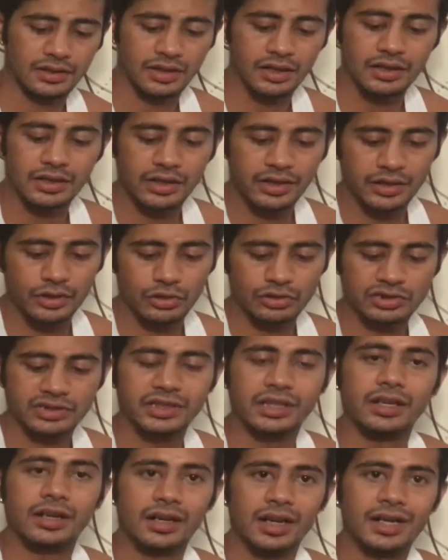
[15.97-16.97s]
under your
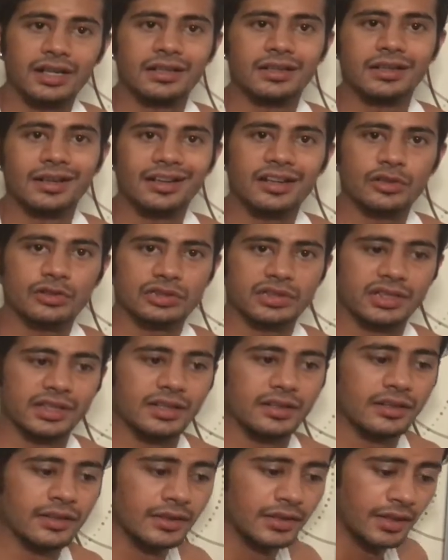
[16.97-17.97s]
skin, right under your
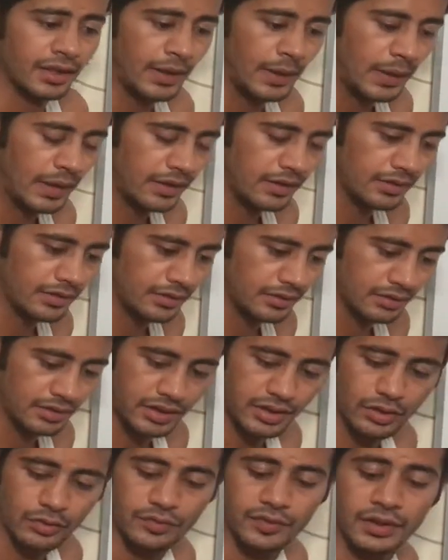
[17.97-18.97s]
skin,
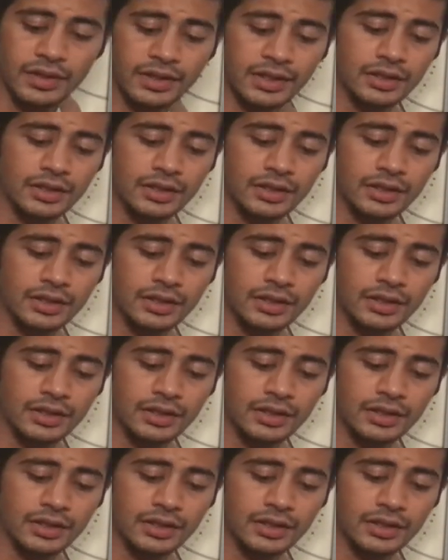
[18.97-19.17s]
kind of.